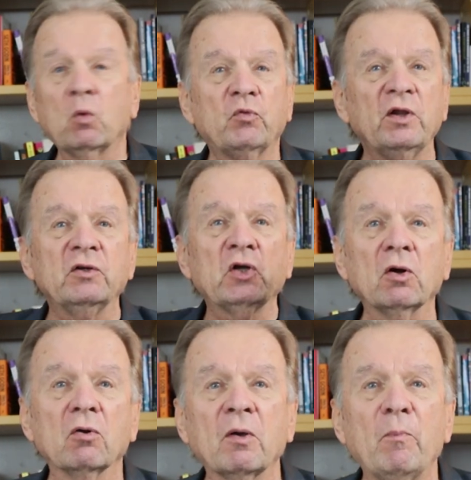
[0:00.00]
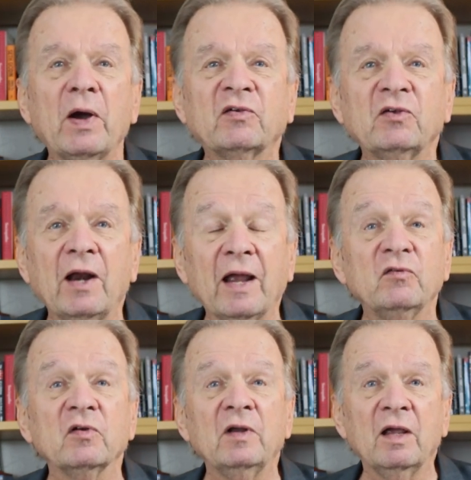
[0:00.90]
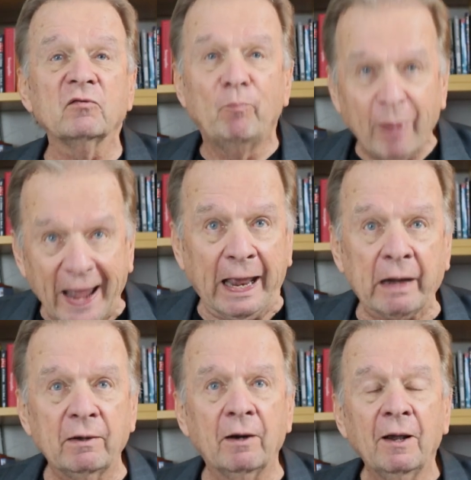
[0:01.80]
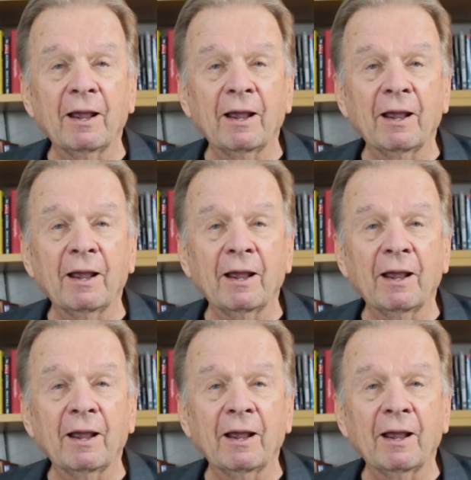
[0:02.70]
the internal combustion engine is banned,